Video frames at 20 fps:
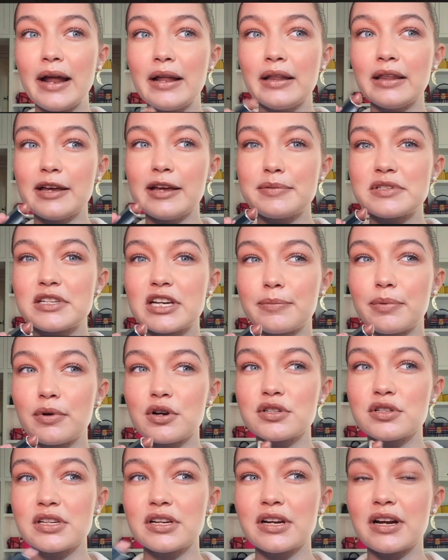lipstick
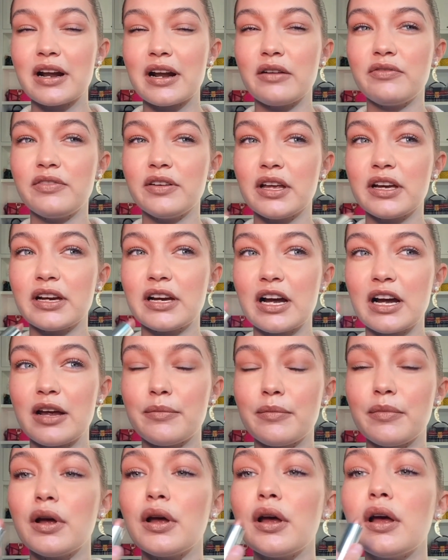person, and I feel like
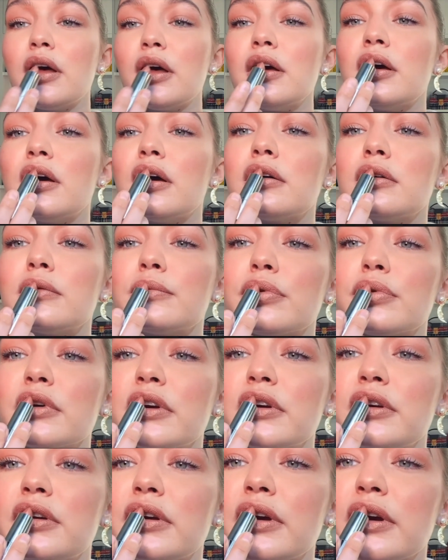I'm
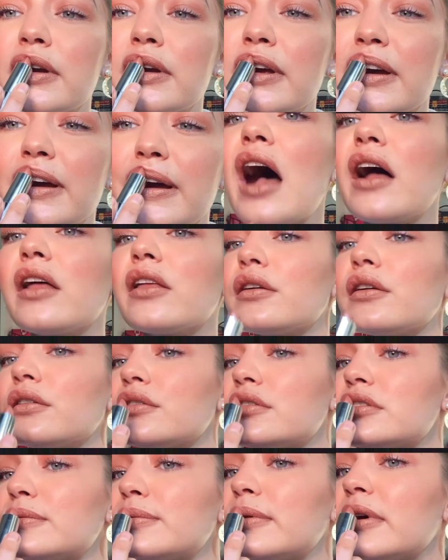appreciating a little
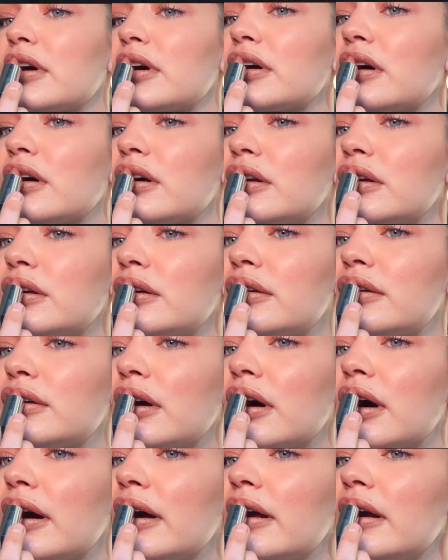sparkle and
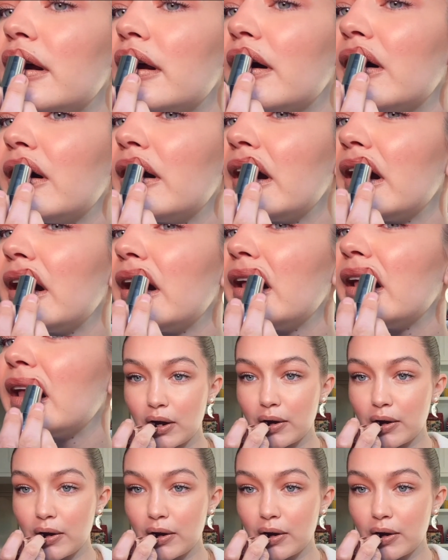shine nowadays.